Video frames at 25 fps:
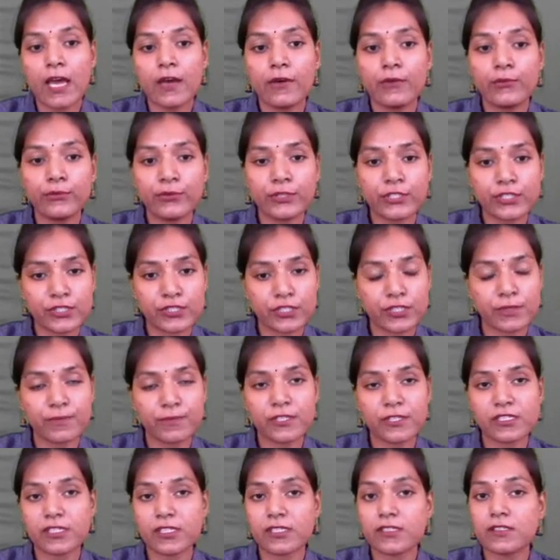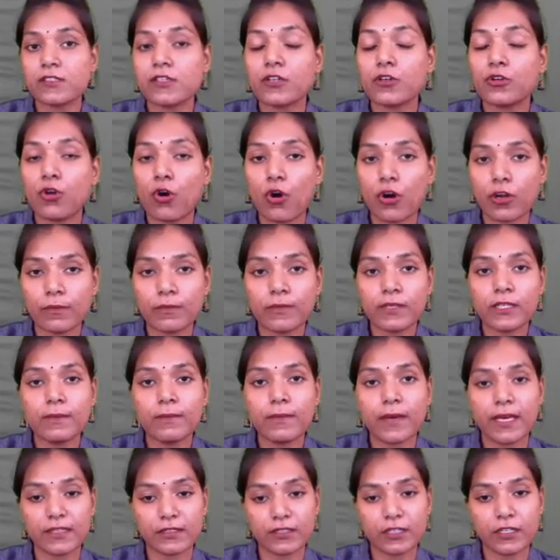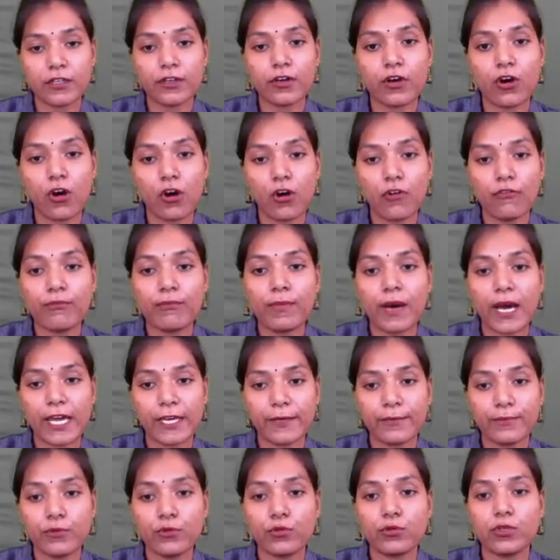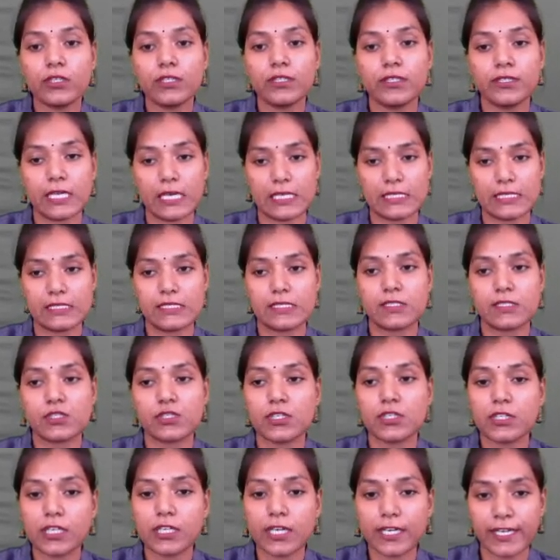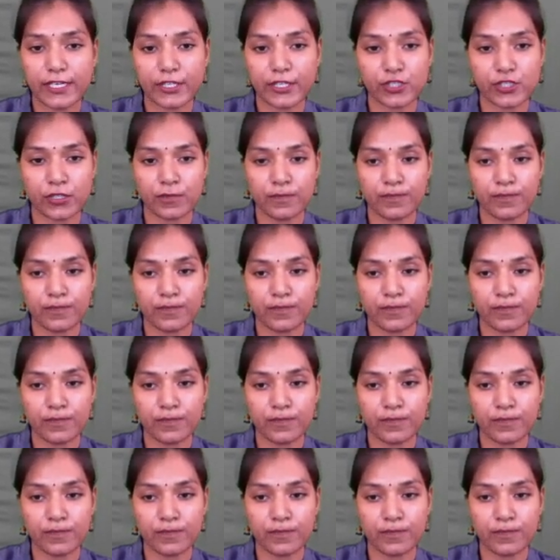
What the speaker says: which represents the normal method of bipolar transistor connection.